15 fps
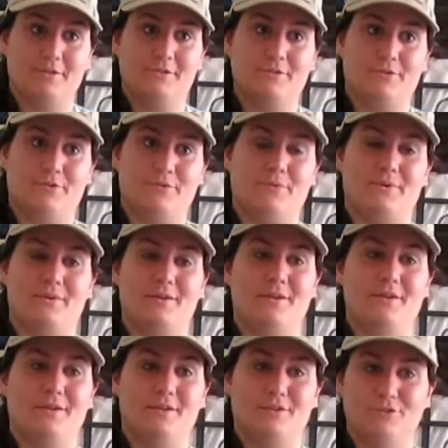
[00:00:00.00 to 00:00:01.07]
So
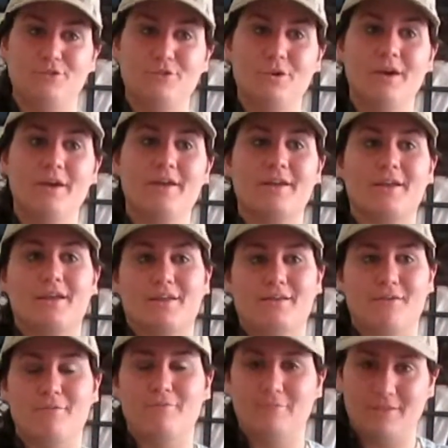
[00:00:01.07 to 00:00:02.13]
enjoy, and
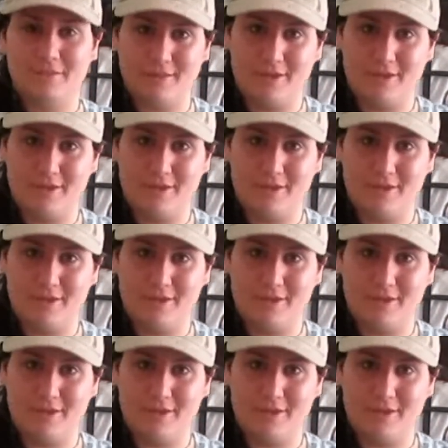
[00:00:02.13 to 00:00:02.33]
hopefully it